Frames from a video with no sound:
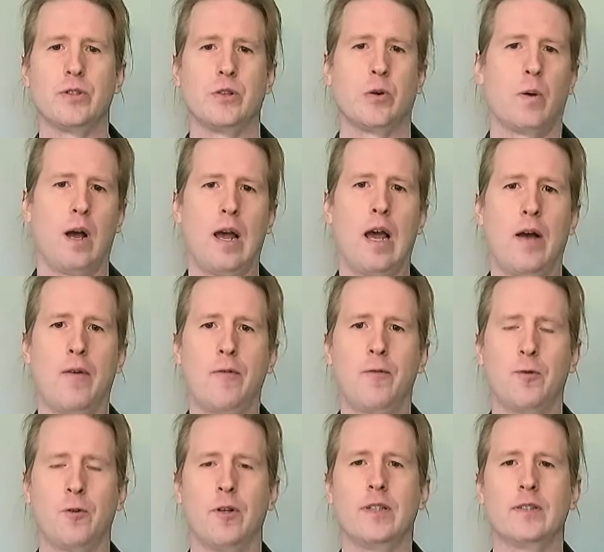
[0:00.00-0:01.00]
I
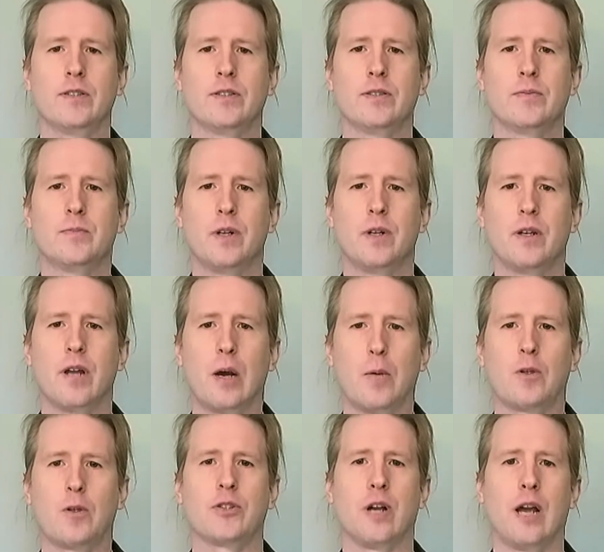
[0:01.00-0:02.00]
have friends, but I
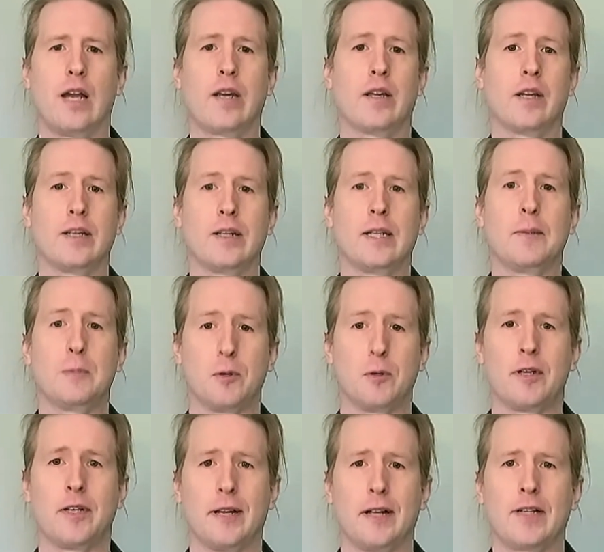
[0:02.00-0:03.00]
wish I had a
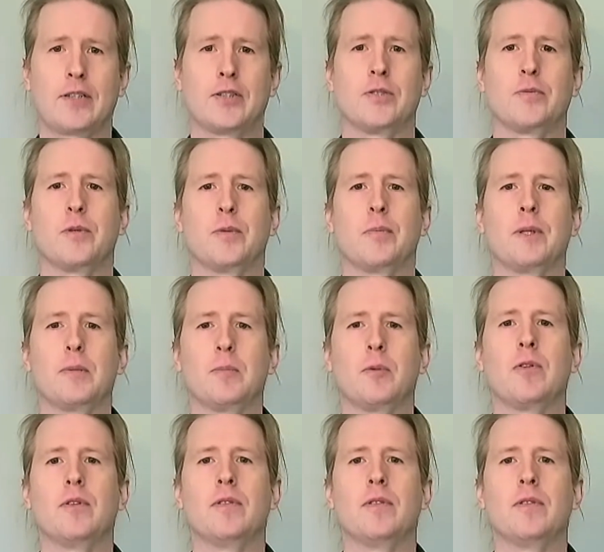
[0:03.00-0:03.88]
deeper connection with people.